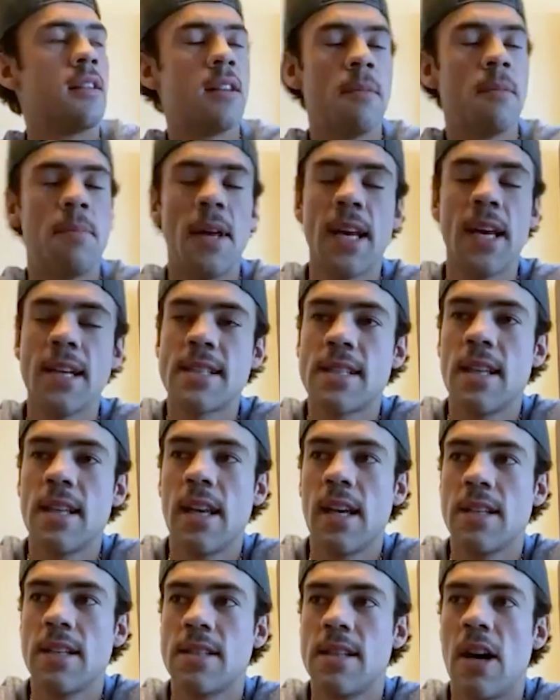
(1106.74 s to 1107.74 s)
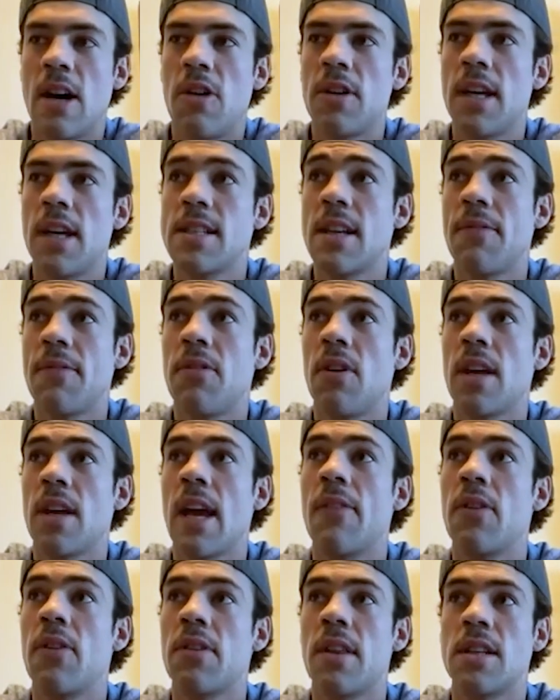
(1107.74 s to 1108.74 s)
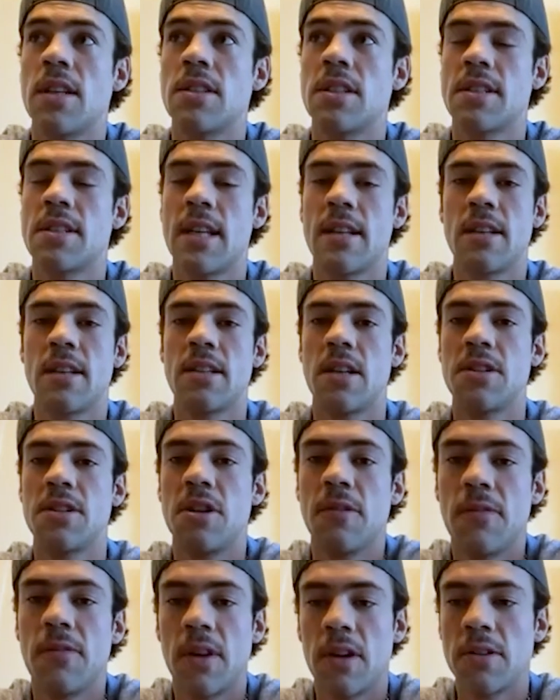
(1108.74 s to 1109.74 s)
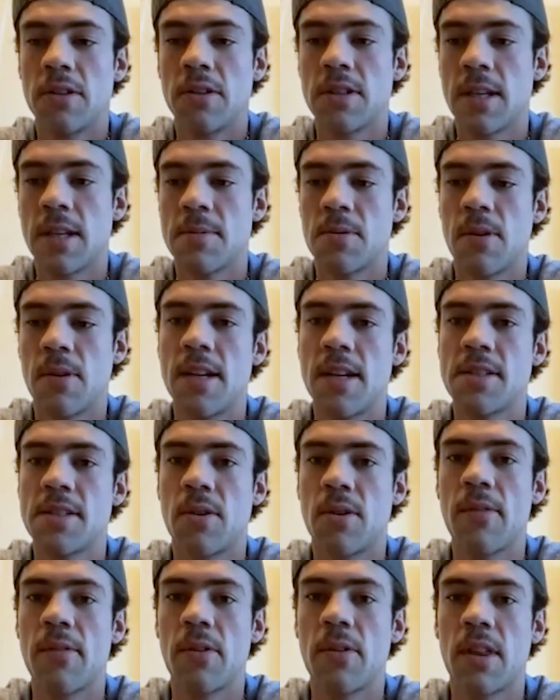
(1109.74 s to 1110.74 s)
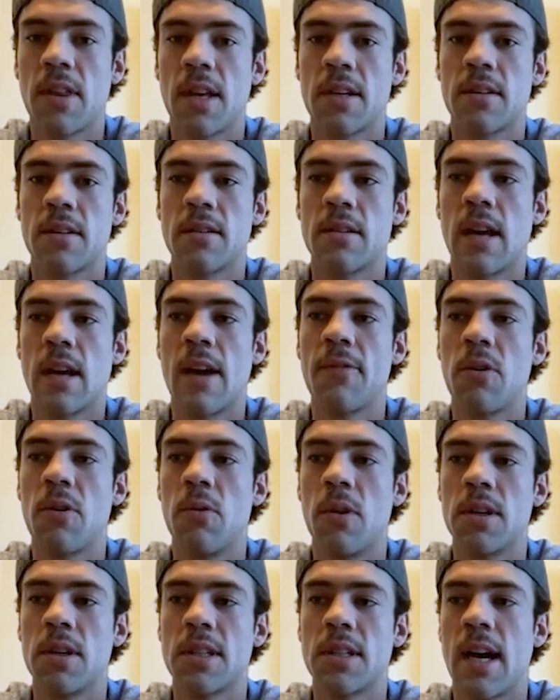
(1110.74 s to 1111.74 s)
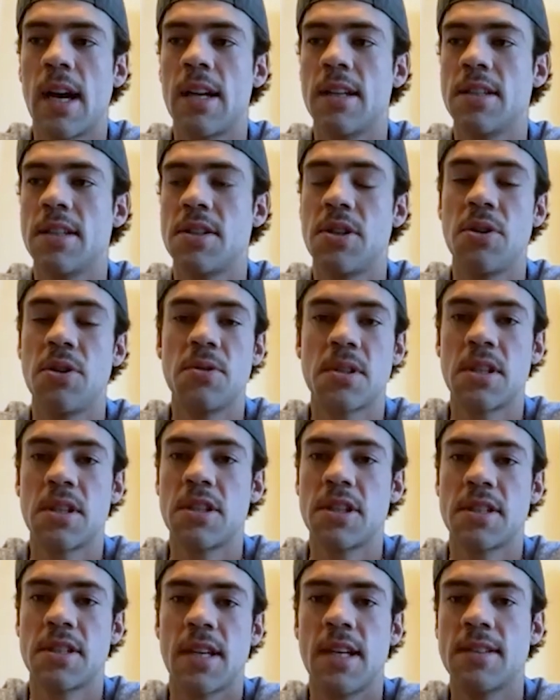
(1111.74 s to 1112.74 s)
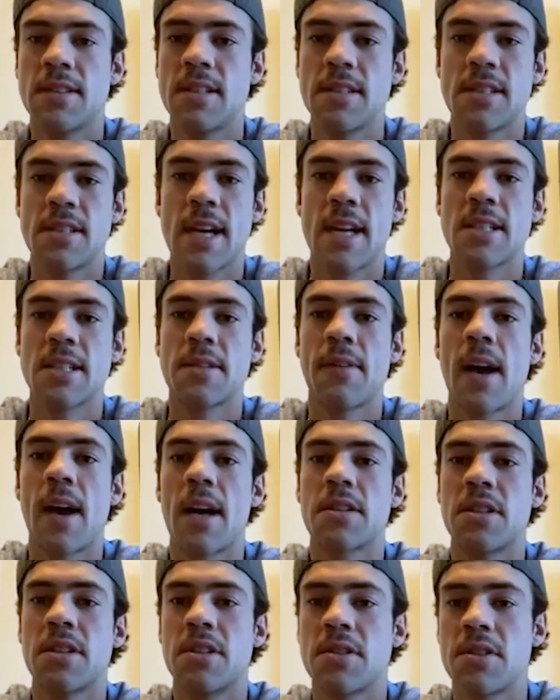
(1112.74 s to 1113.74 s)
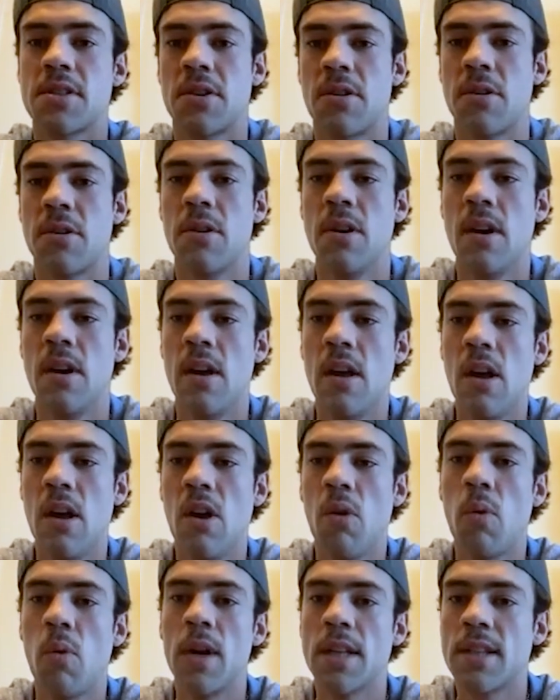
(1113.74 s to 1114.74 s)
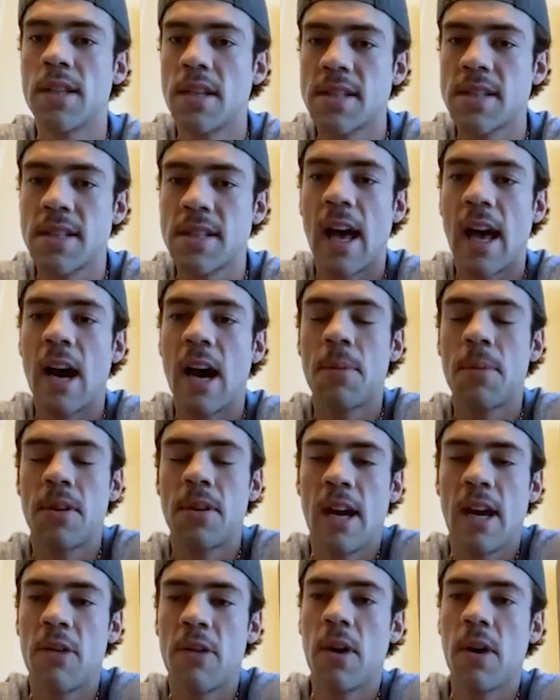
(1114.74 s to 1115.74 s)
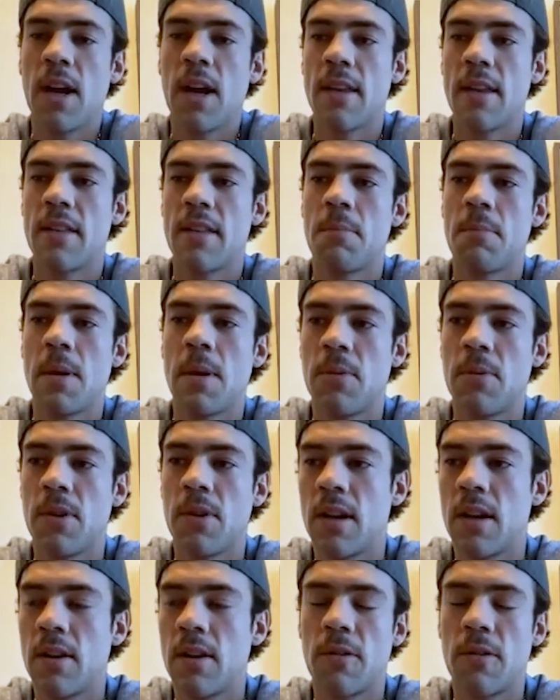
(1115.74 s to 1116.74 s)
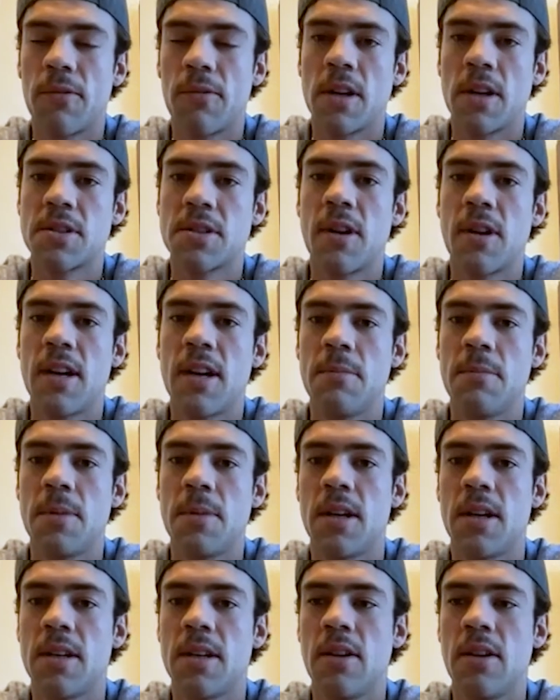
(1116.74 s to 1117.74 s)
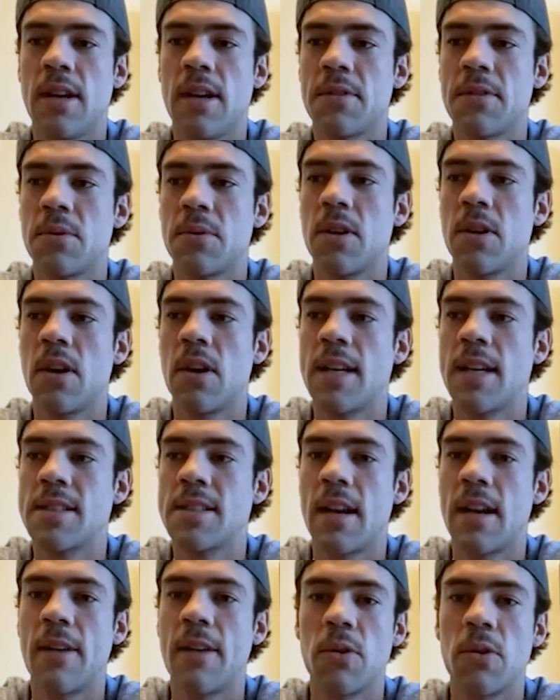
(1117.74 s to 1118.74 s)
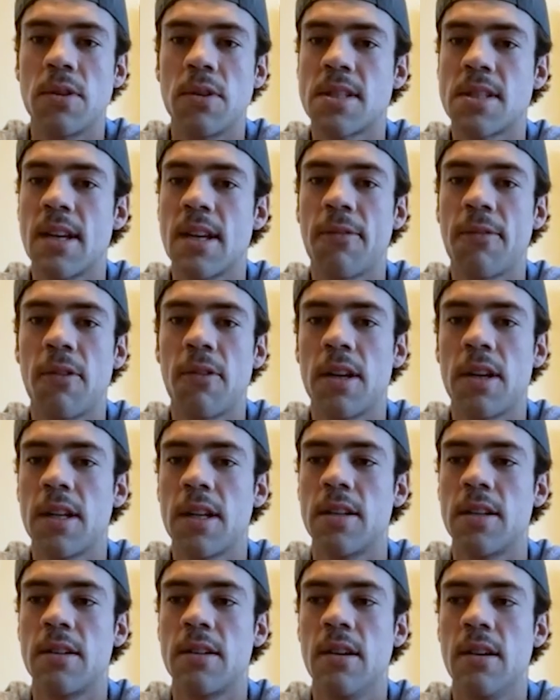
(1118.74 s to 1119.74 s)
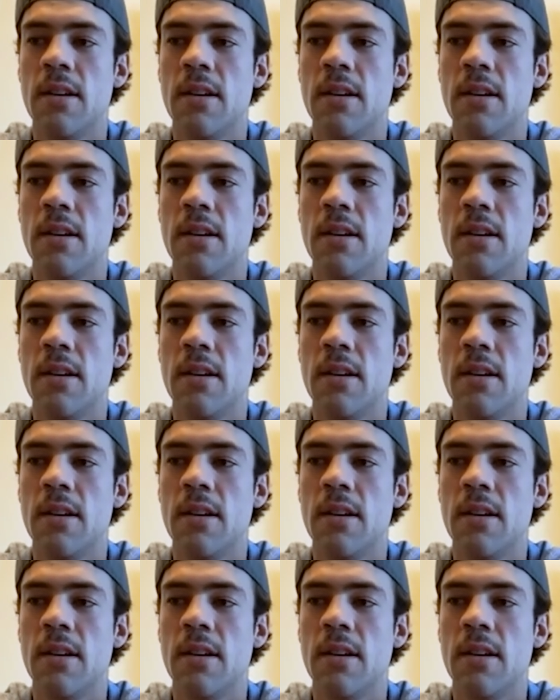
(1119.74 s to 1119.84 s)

the biggest thing is nowadays I feel like everything's just at the touch of your fingertips, right? So everyone kind of is used to just instant satisfaction. So when it doesn't happen that way, I think people get a little frustrated, but you have to realize that everyone's different and